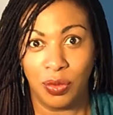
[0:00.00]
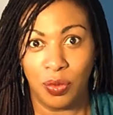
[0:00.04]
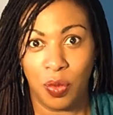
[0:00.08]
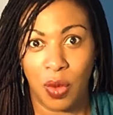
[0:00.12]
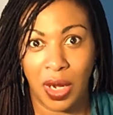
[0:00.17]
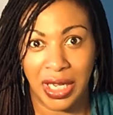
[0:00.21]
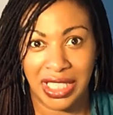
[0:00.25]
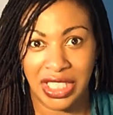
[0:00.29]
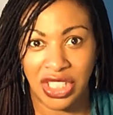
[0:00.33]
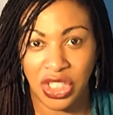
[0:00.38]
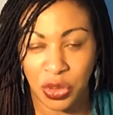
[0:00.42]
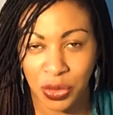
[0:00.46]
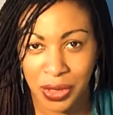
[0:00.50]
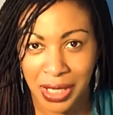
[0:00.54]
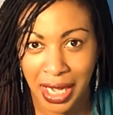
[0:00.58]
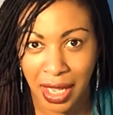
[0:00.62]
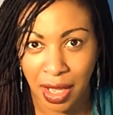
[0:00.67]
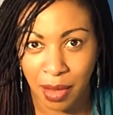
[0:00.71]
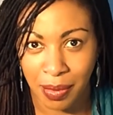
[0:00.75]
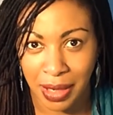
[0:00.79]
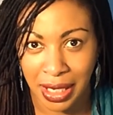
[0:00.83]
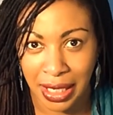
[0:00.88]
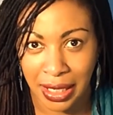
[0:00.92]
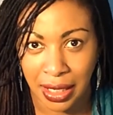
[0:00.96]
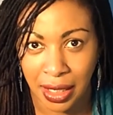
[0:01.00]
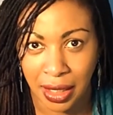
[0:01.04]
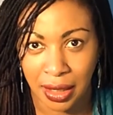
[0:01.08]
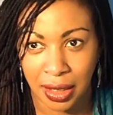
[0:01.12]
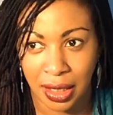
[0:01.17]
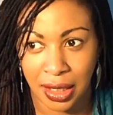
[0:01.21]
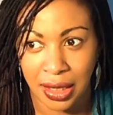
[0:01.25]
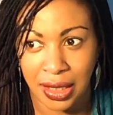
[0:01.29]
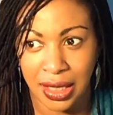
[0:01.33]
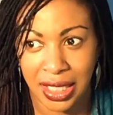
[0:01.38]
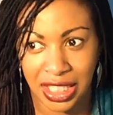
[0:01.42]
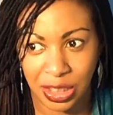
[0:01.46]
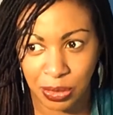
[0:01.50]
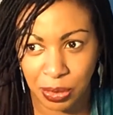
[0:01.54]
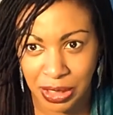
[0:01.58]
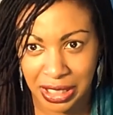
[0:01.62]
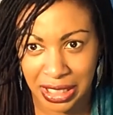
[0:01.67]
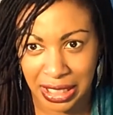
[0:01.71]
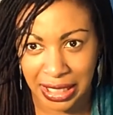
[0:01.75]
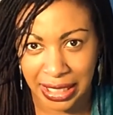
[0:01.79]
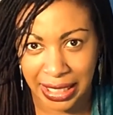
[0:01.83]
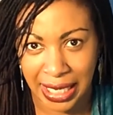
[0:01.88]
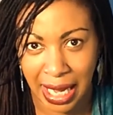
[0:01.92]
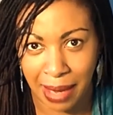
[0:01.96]
why didn't you tell me that this was
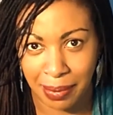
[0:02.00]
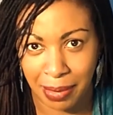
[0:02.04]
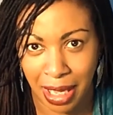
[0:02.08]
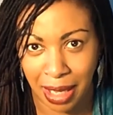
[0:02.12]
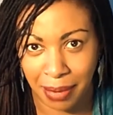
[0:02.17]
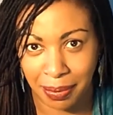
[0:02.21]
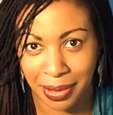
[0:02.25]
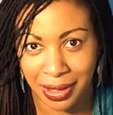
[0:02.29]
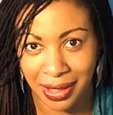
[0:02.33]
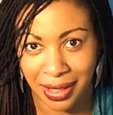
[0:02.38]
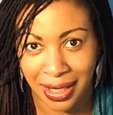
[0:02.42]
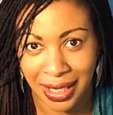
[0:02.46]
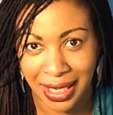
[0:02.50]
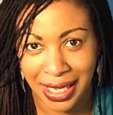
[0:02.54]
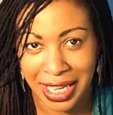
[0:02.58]
going to come up?